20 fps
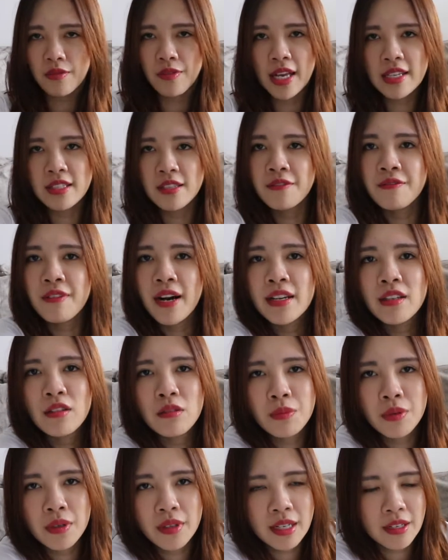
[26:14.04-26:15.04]
as a final
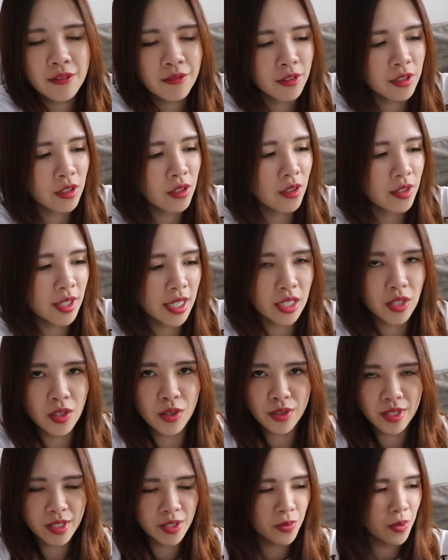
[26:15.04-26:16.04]
product for the
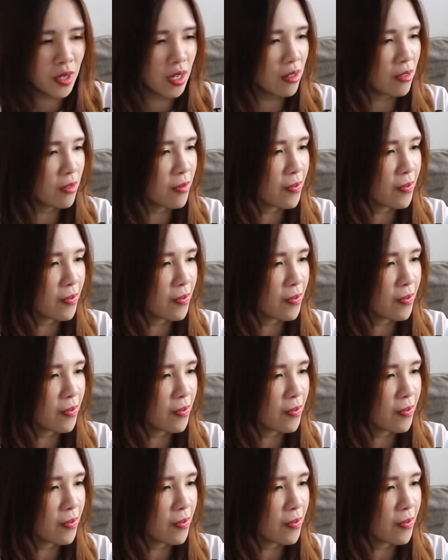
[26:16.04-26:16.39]
Odango as well.